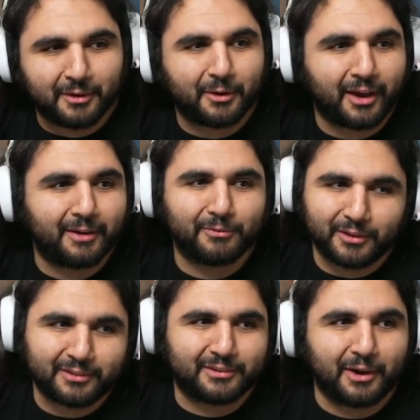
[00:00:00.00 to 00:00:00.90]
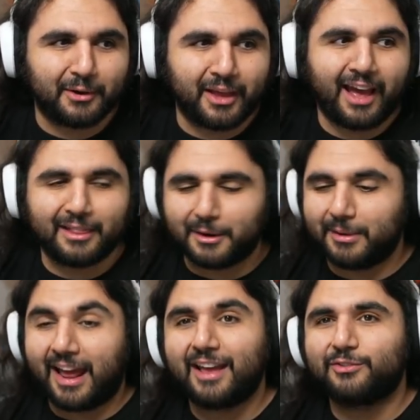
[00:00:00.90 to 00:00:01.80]
Okay, so yeah, a little
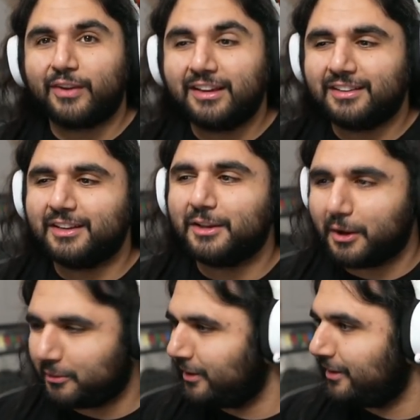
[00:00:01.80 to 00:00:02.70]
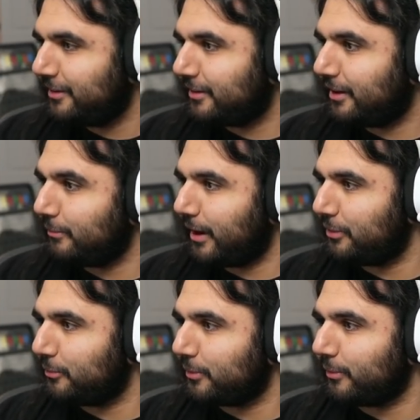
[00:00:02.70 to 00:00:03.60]
bit of Esfandino coming
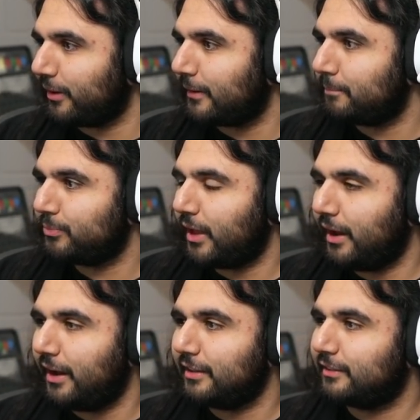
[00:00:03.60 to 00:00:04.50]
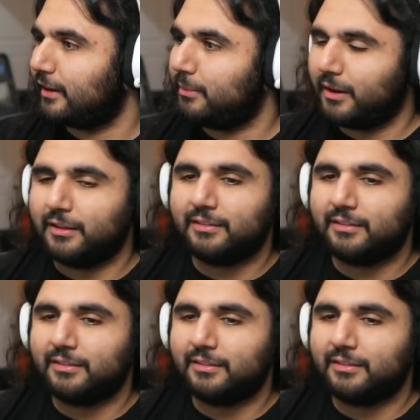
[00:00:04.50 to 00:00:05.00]
out the woodwork. Uh, it's going to be a good